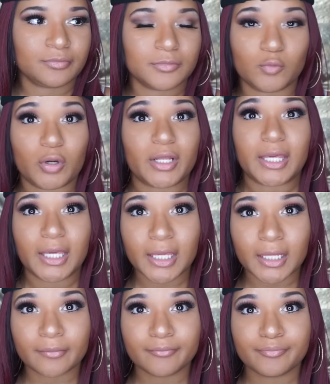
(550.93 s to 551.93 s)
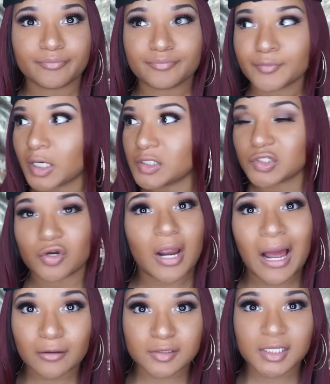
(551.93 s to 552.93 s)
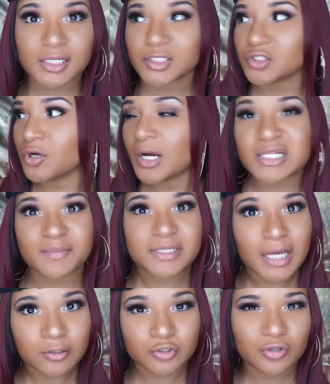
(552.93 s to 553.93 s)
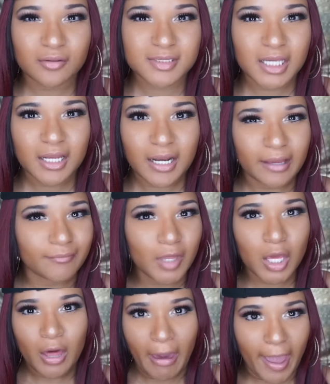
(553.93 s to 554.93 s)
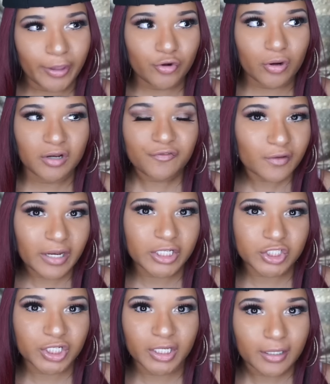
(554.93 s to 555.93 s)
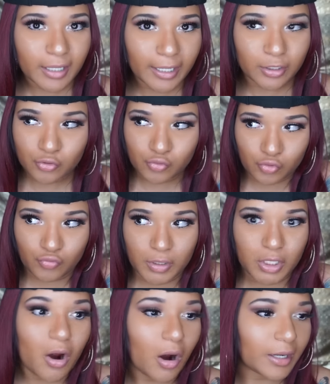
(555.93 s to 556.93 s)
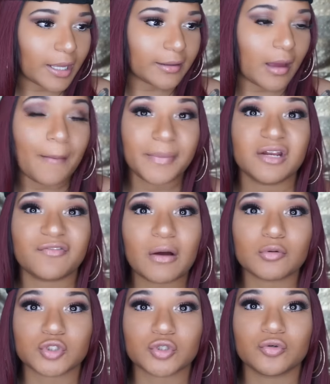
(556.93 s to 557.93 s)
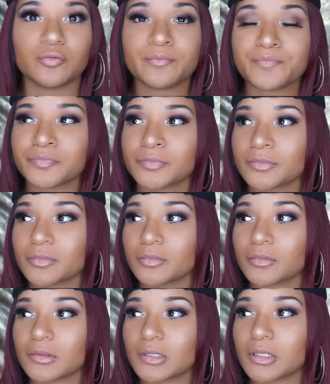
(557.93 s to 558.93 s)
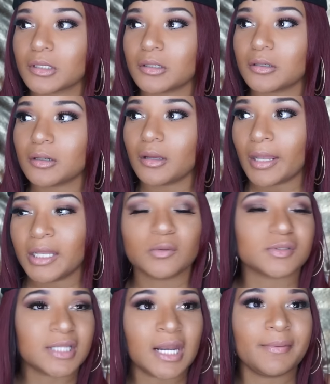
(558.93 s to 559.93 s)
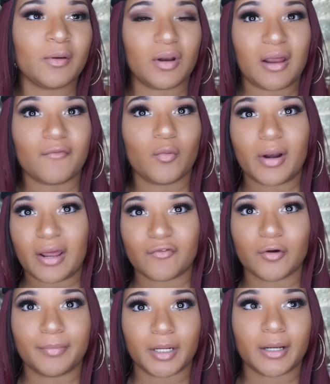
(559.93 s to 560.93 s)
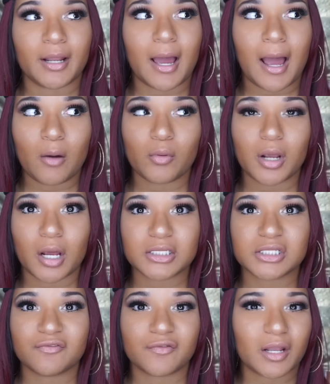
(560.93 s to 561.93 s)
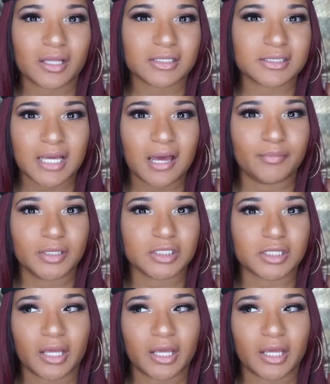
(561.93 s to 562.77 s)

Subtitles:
Well, the kid, because it's her house, because it's her husband's house. You know what I'm saying? Like, and you're gonna feel like shit. Like, you really are. Like, I mean, if I was you and he was telling me whatever, but I would honestly feel like a side bitch.